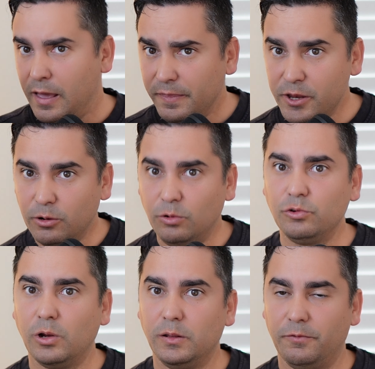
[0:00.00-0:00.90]
Then you're
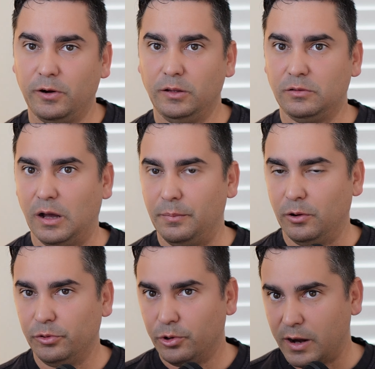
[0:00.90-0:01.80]
also at the very top
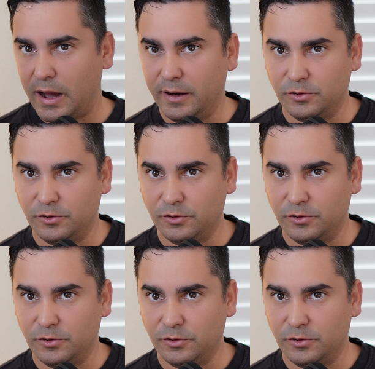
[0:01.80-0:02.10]
on the organic